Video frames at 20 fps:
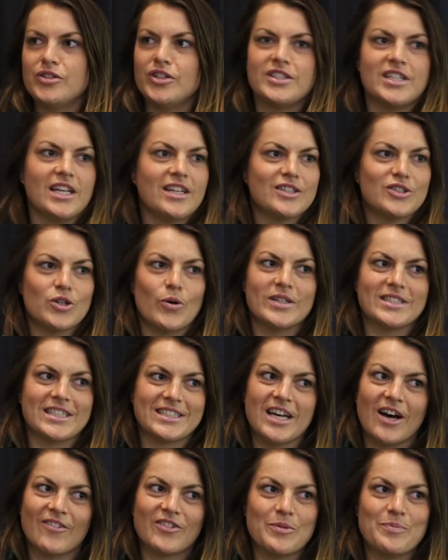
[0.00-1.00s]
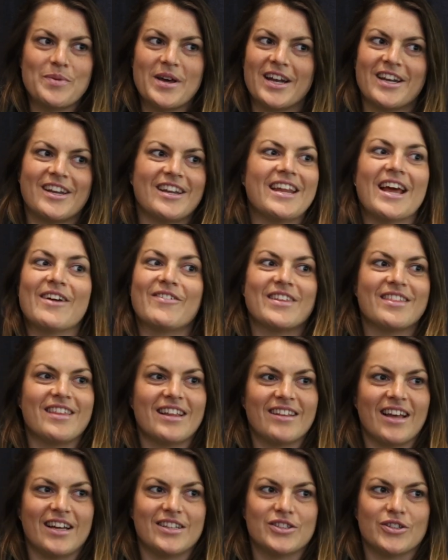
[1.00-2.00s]
New Zealand's always a tough competitor in
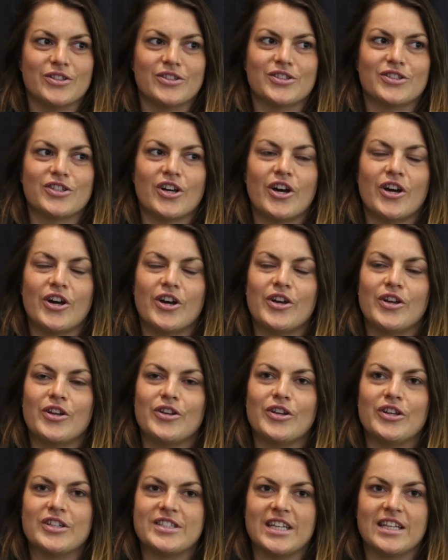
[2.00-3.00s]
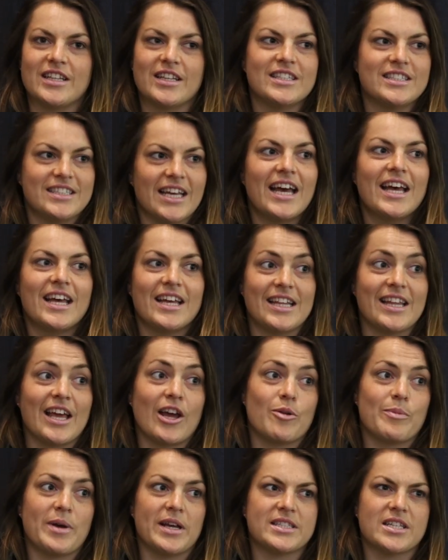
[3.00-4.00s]
everything they do. So New Zealand, yeah, they're
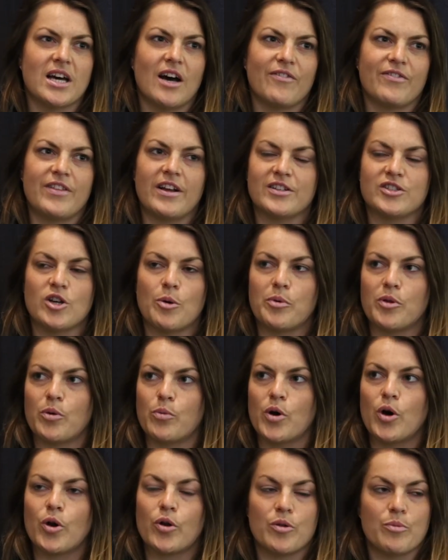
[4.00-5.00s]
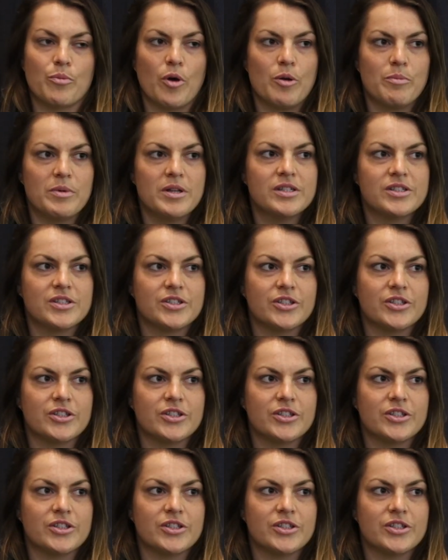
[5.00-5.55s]
going to be tough. They're top of the world at the moment.